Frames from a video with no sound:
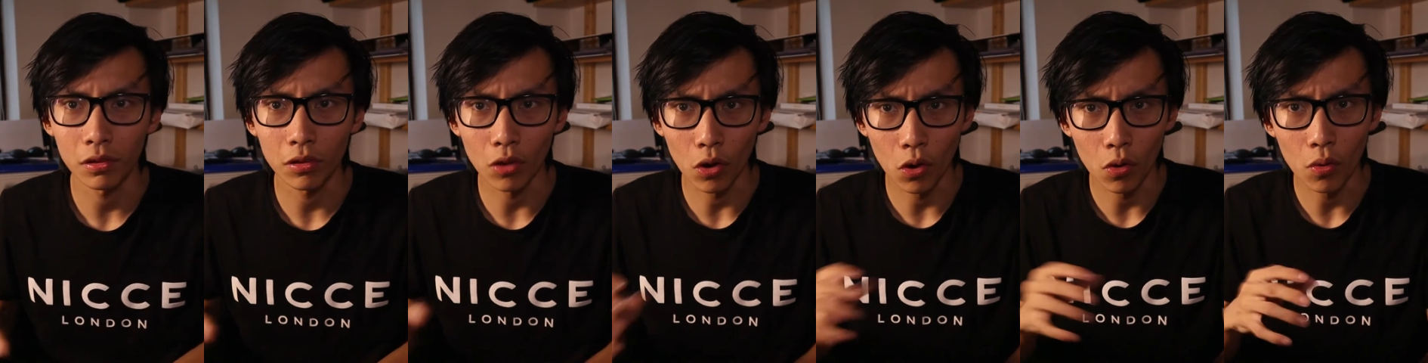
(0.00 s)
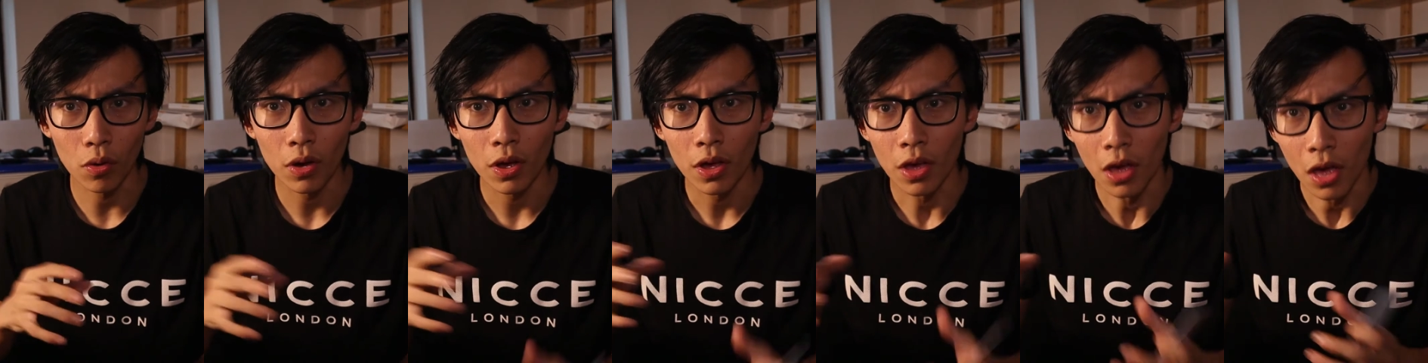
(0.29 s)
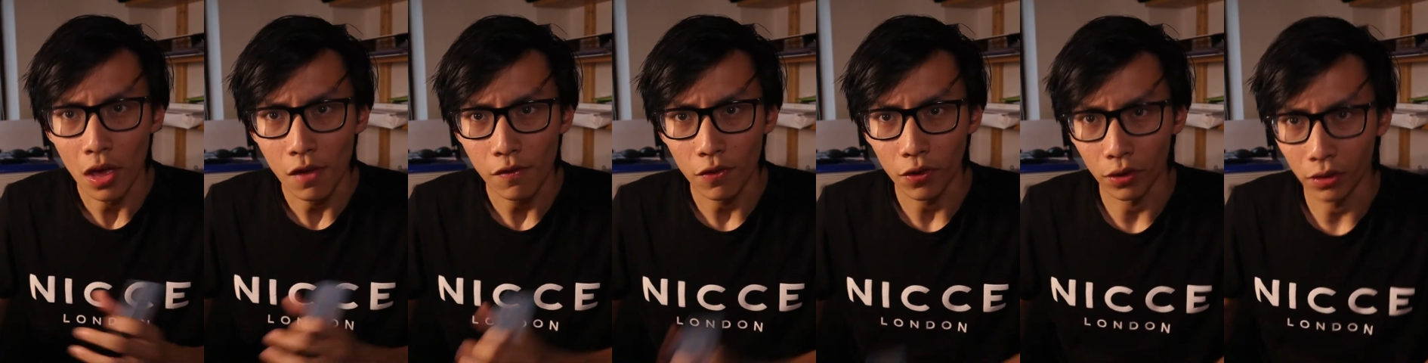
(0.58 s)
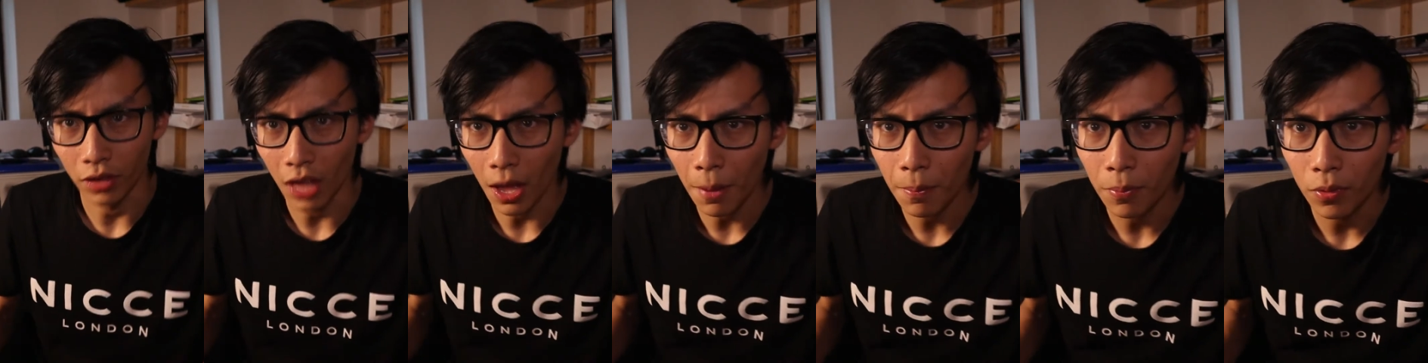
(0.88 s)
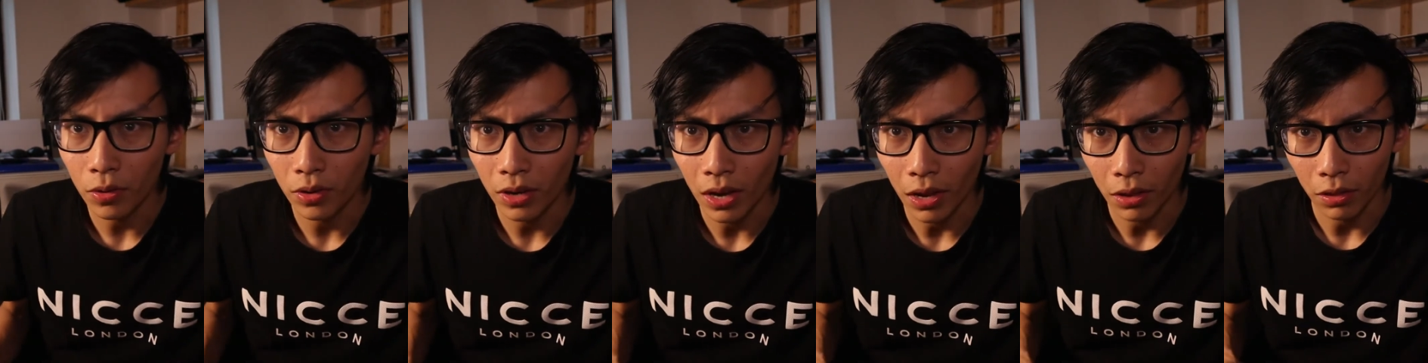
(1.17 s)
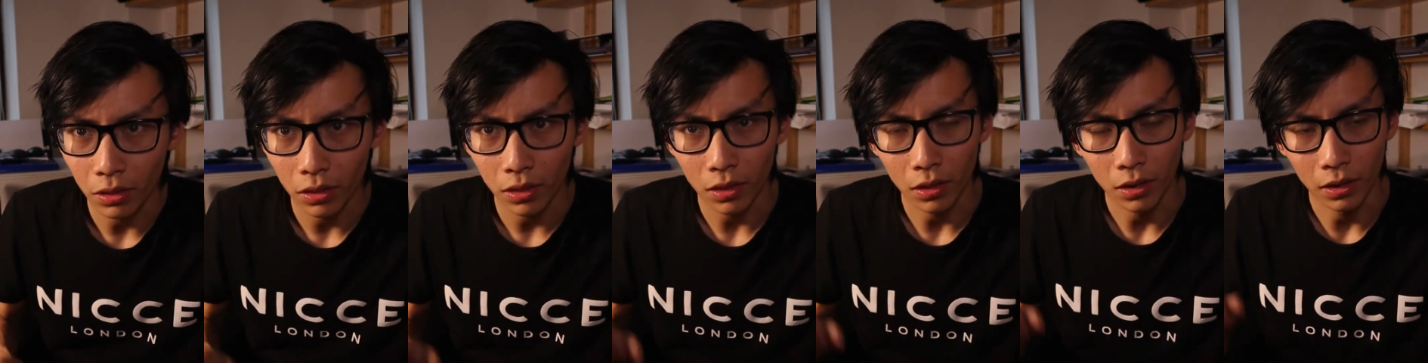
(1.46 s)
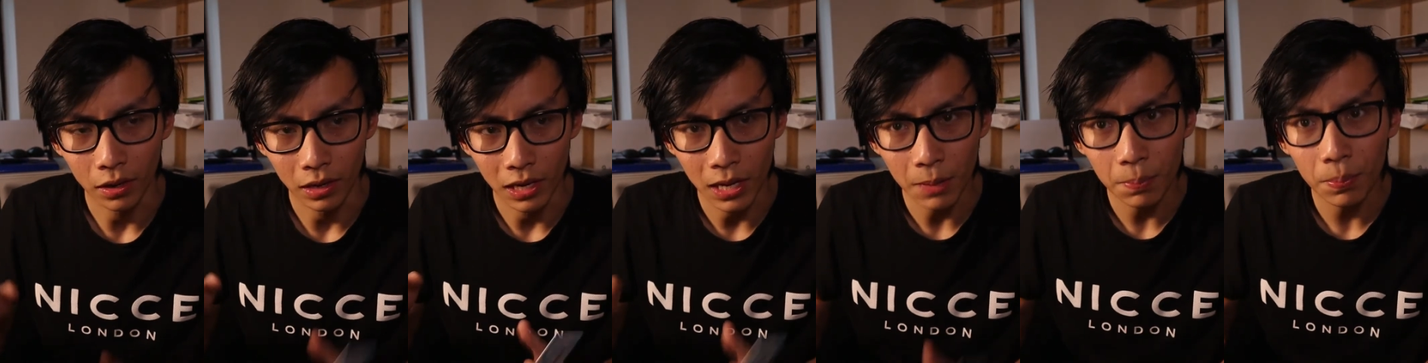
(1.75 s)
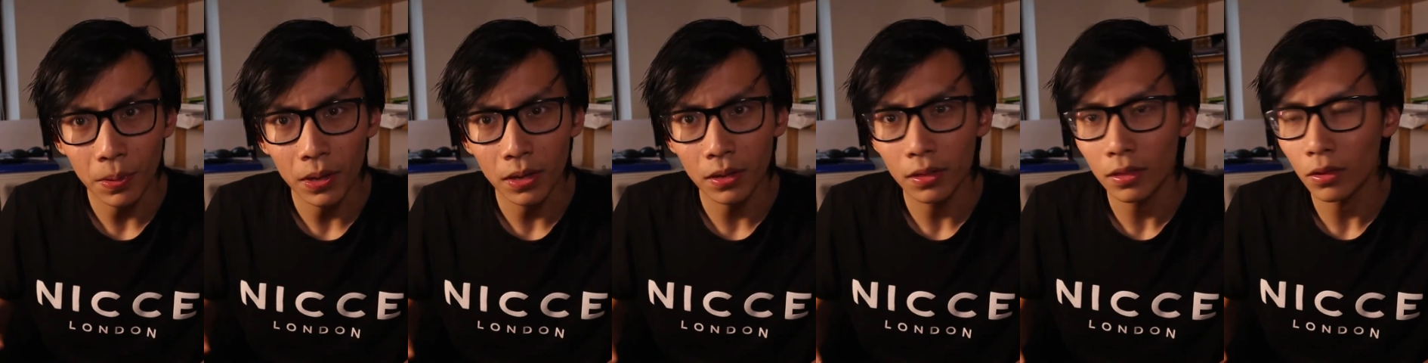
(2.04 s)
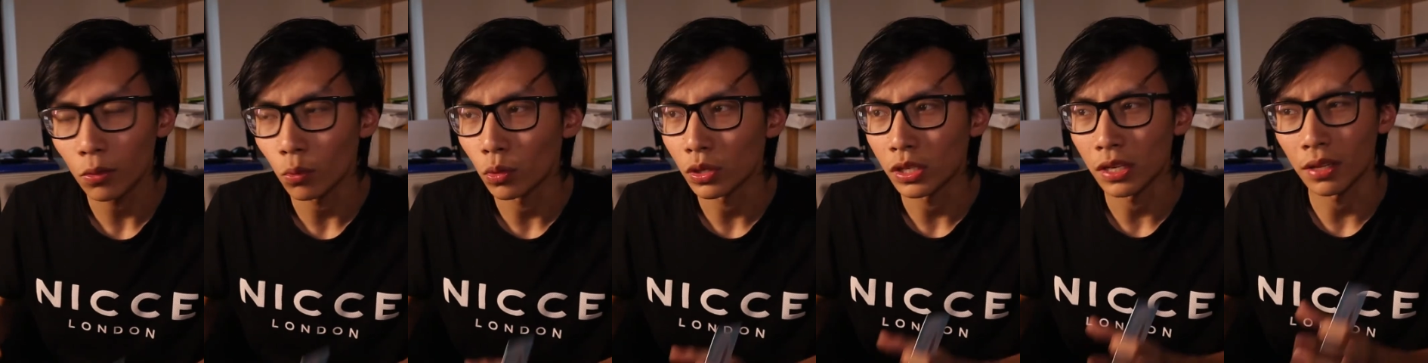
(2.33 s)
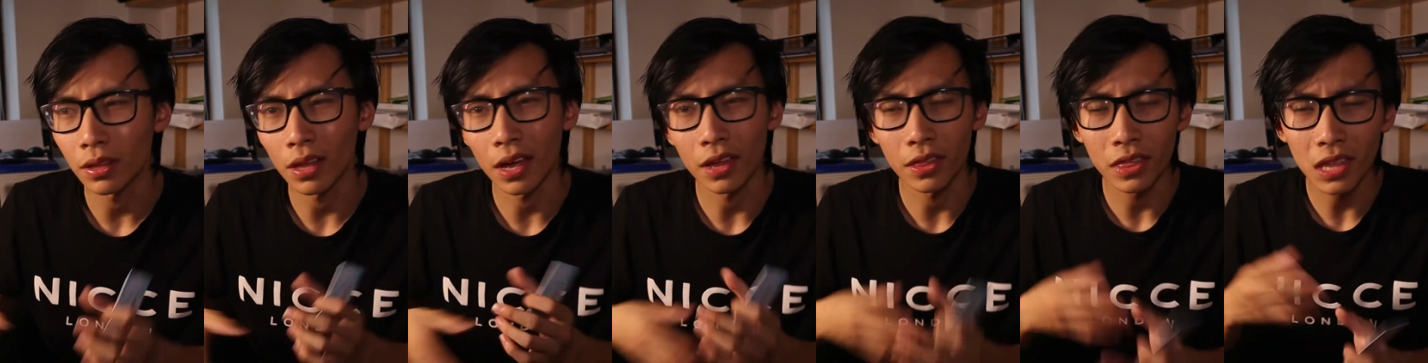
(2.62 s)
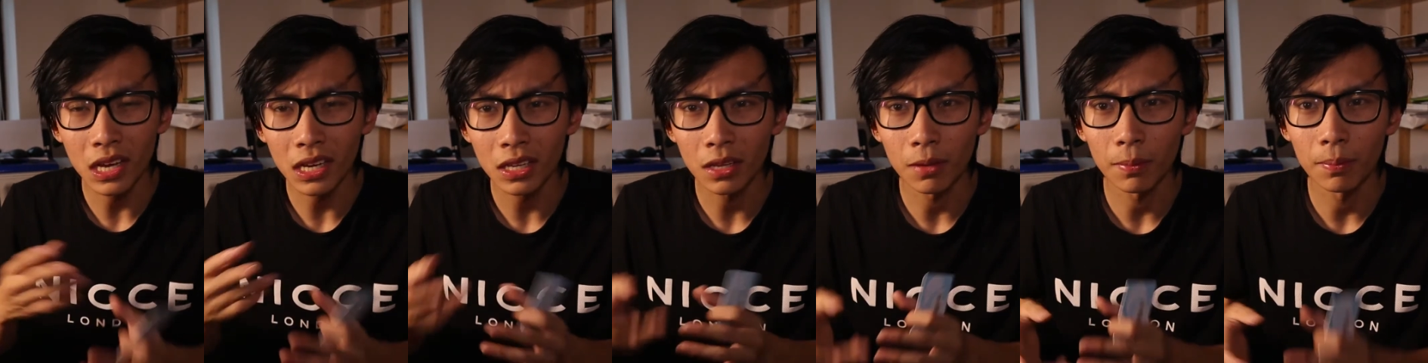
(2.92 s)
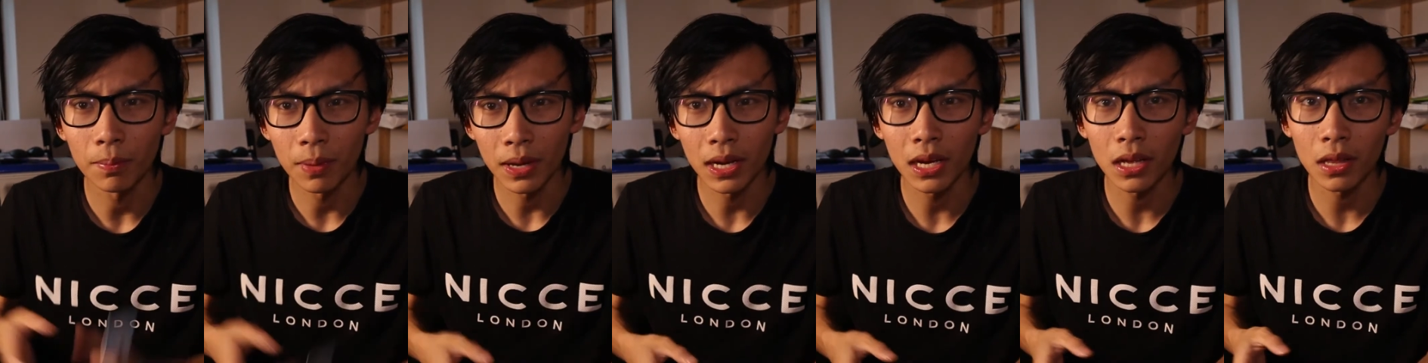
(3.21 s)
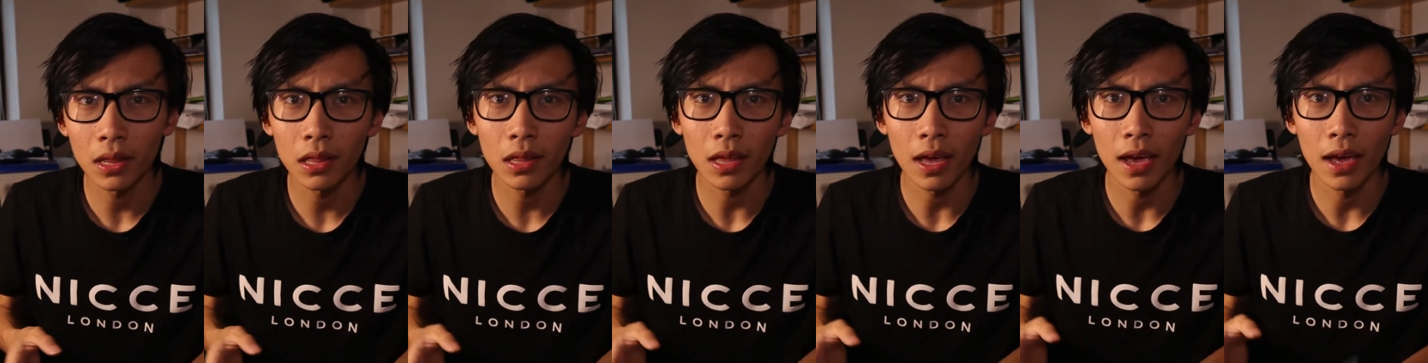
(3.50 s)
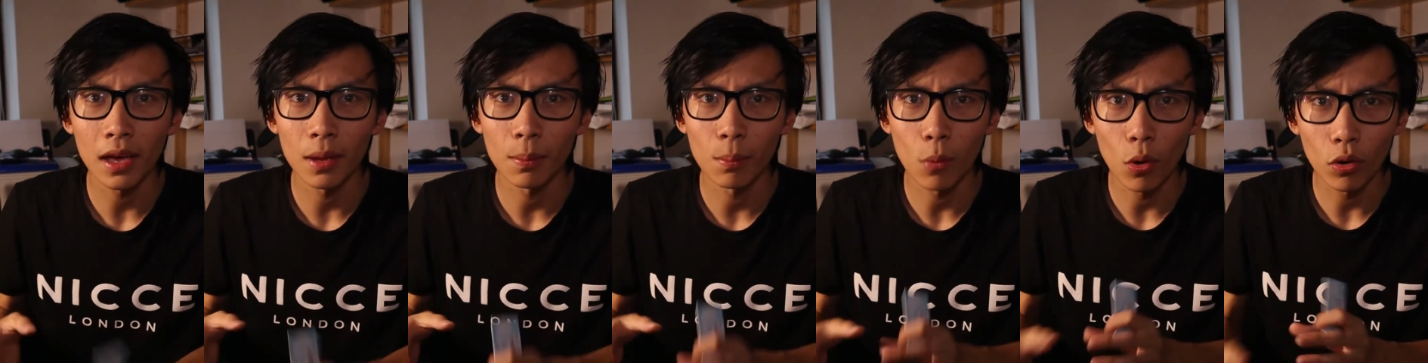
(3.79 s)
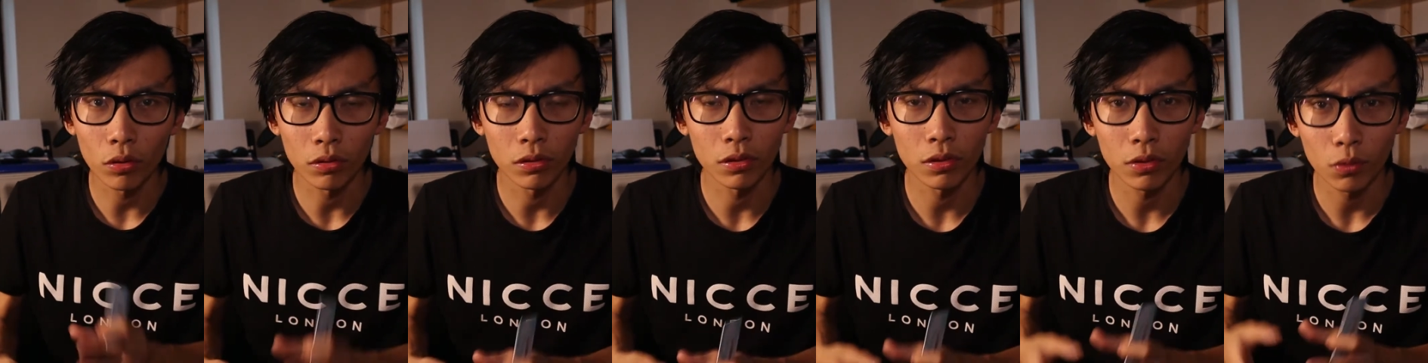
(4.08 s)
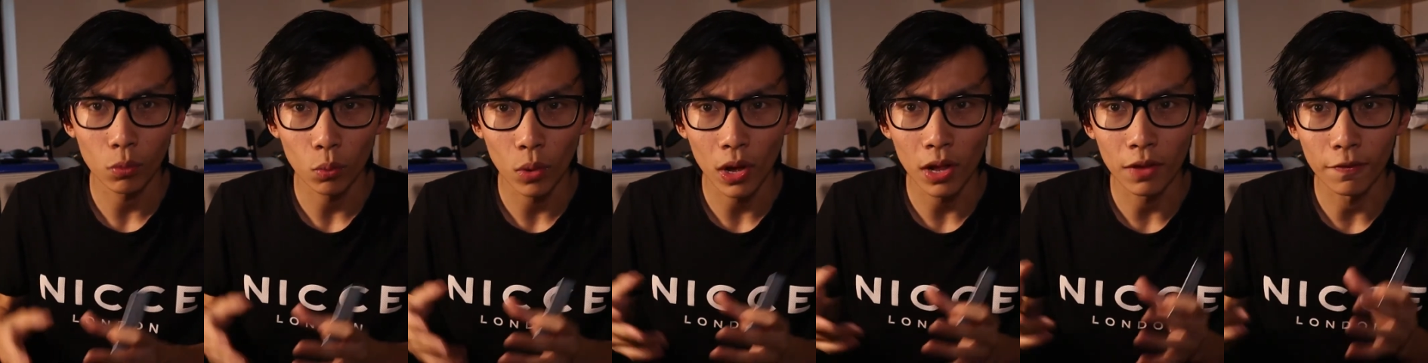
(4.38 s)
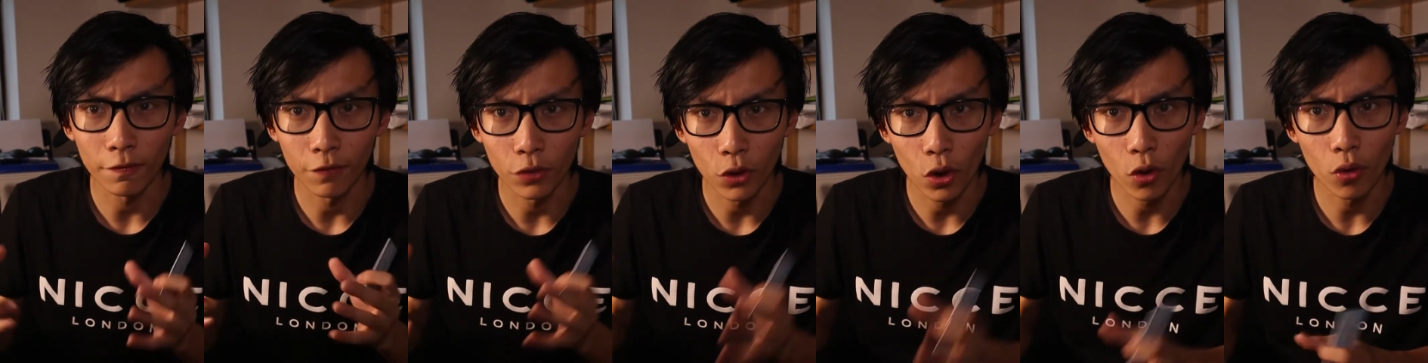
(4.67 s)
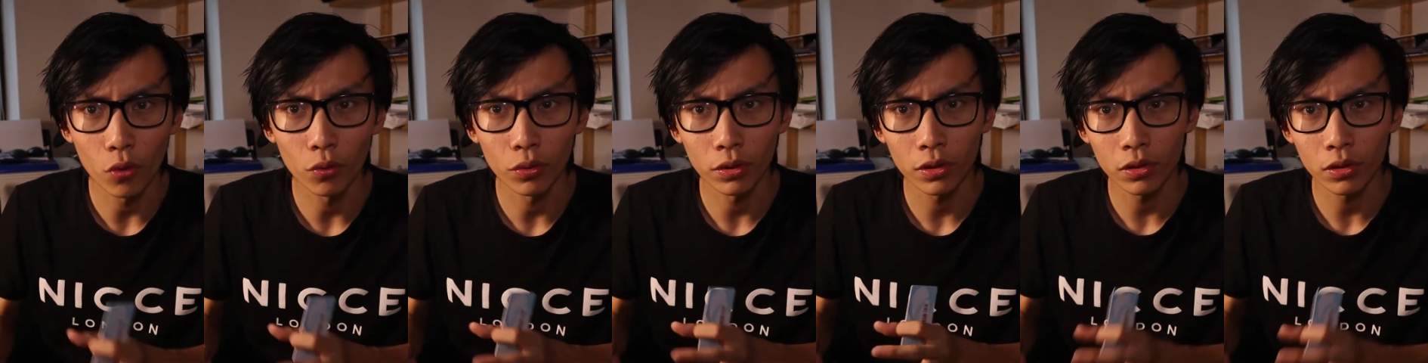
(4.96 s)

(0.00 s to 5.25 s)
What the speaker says: So for example, there's Lipin, which is I think the biggest and most well-known